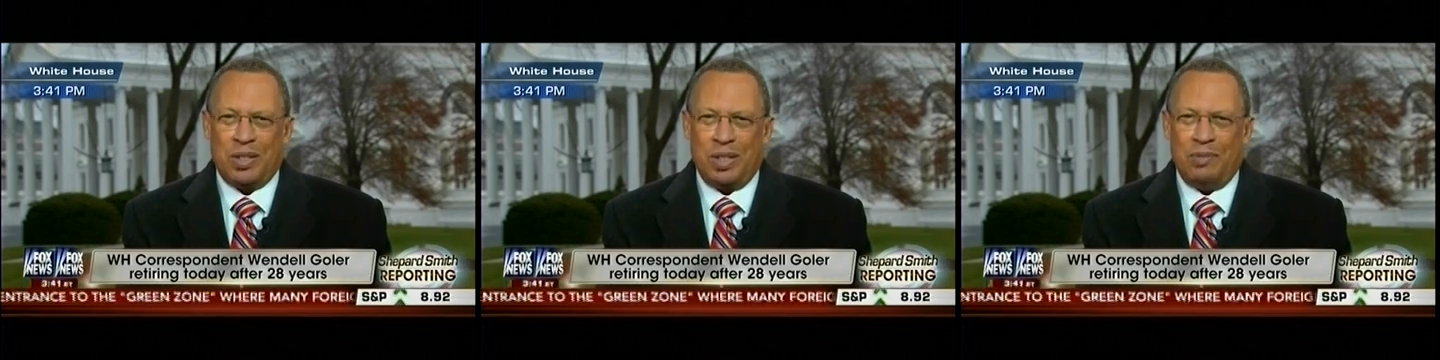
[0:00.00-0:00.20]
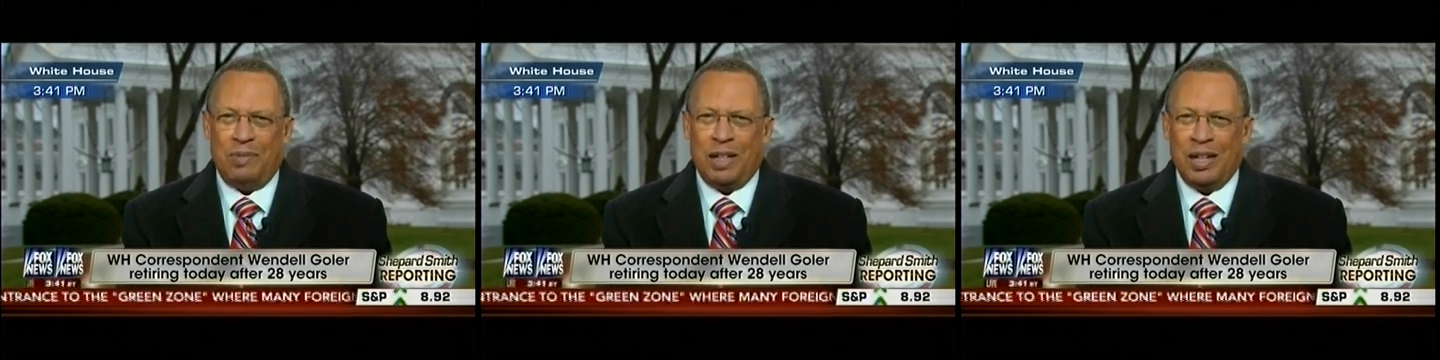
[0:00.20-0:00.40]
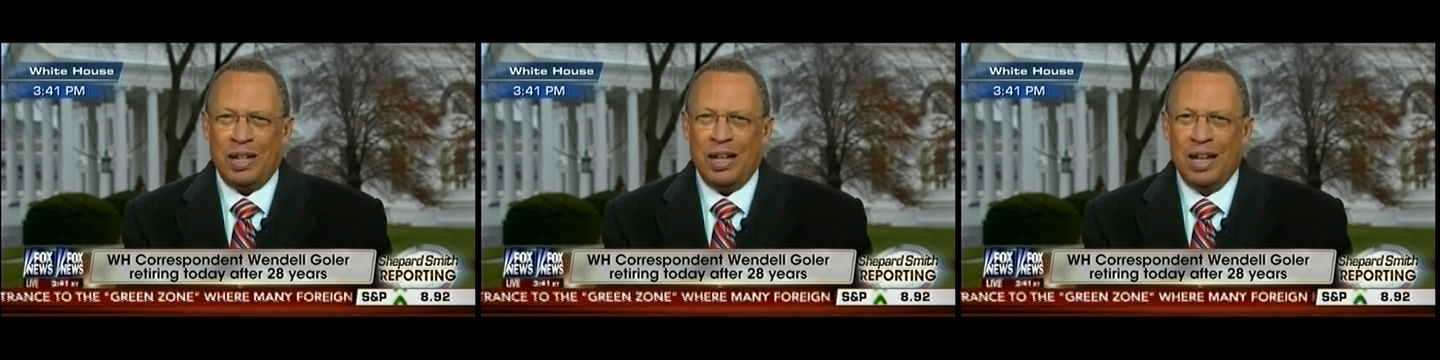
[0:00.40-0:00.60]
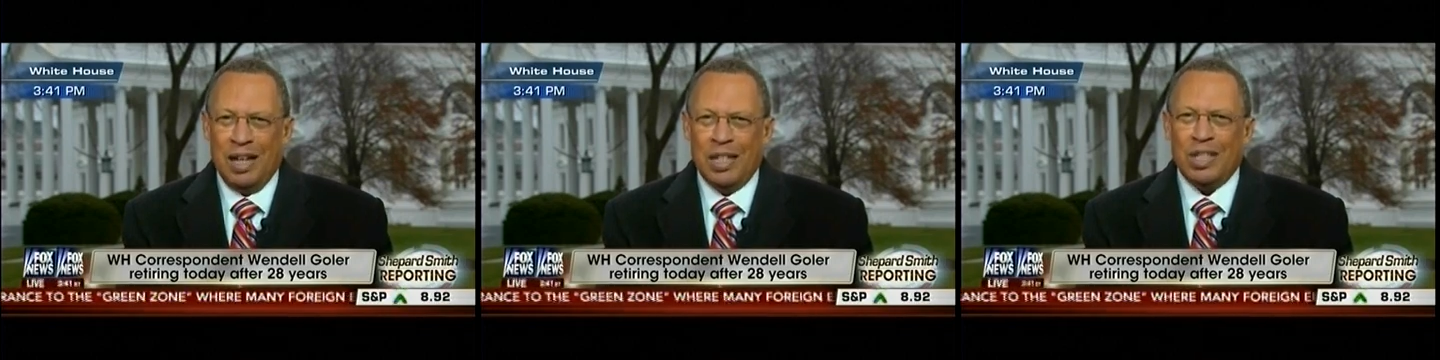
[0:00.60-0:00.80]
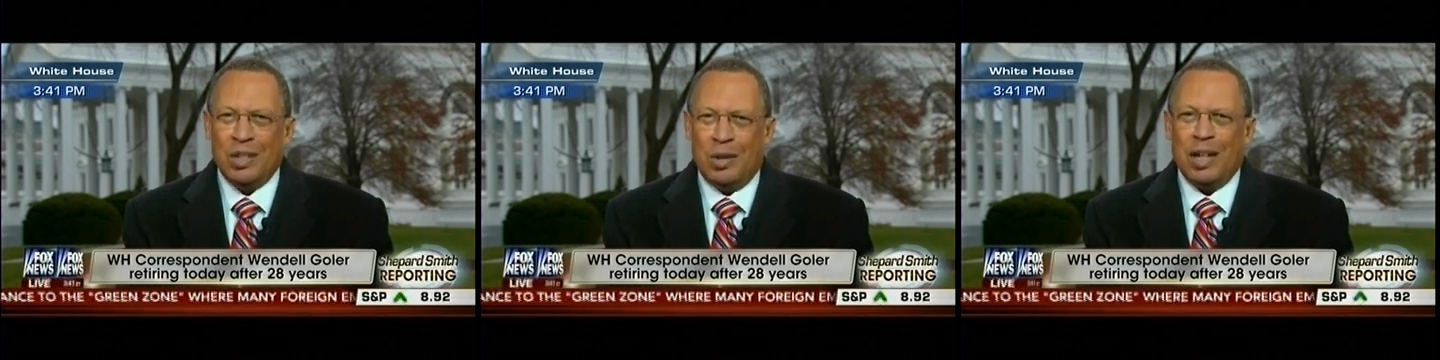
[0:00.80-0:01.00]
evening.
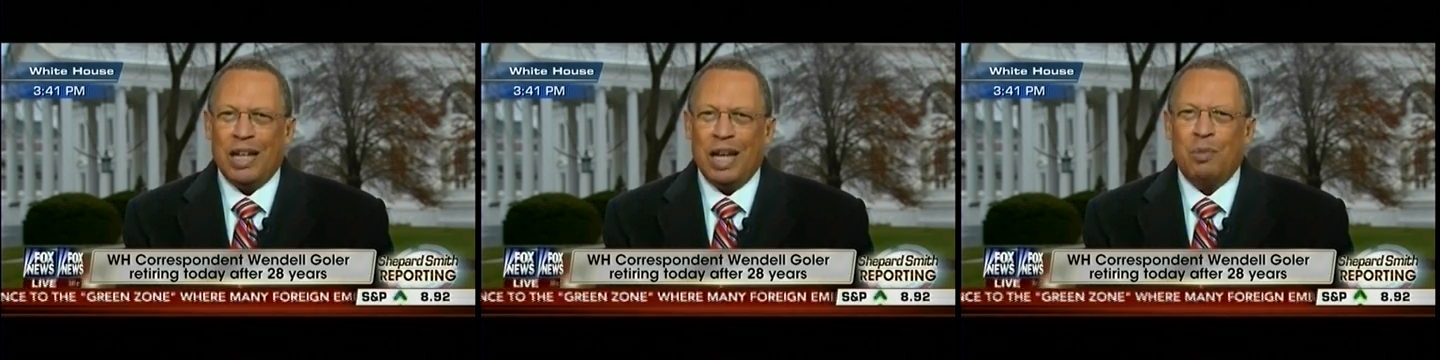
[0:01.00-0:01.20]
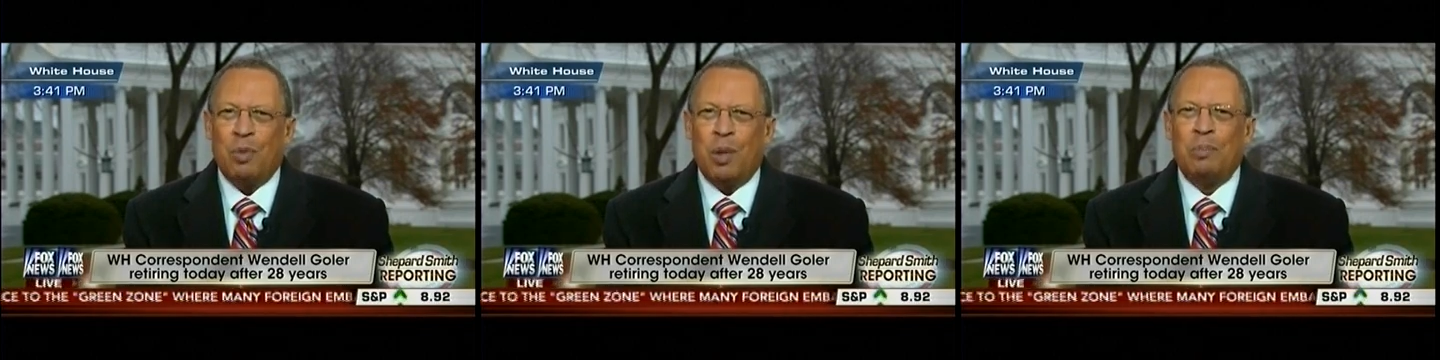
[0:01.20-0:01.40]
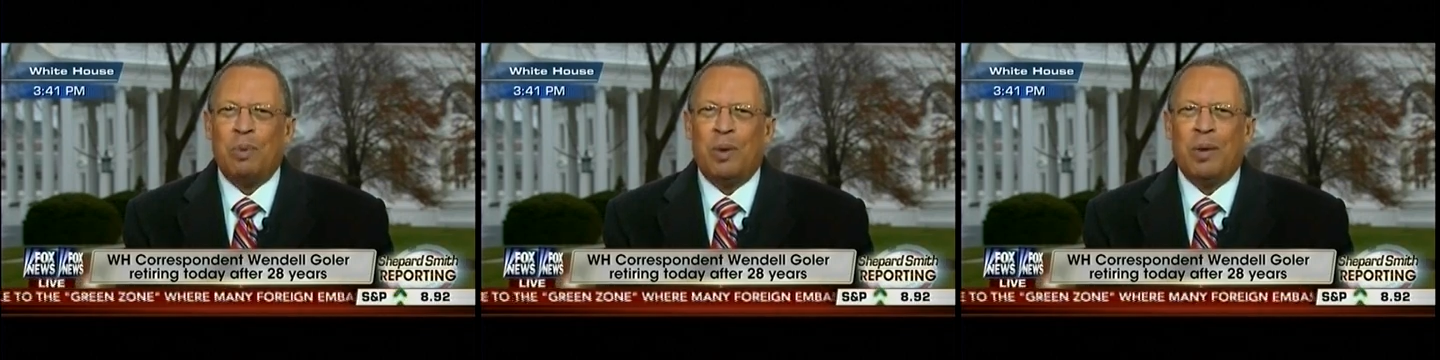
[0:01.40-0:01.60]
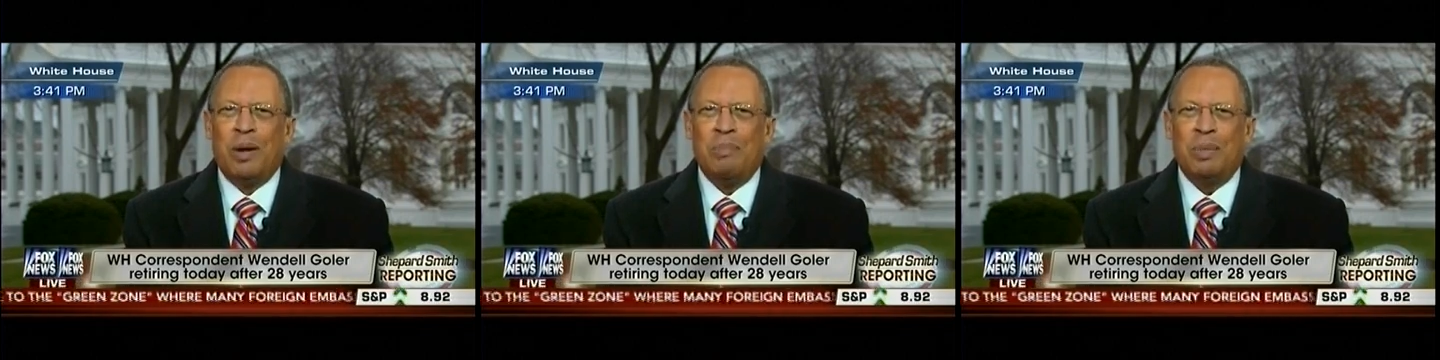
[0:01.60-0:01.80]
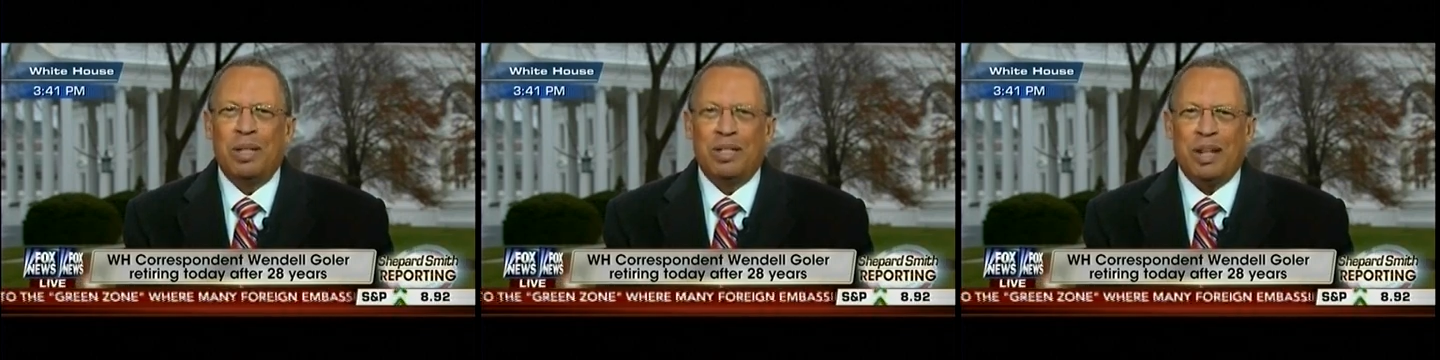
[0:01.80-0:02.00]
So I got one more
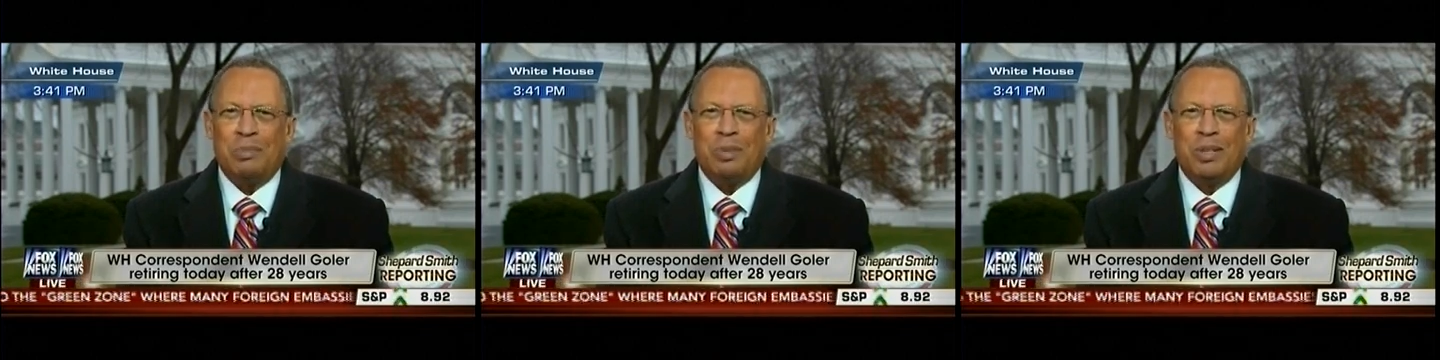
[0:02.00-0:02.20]
in me, Shepard.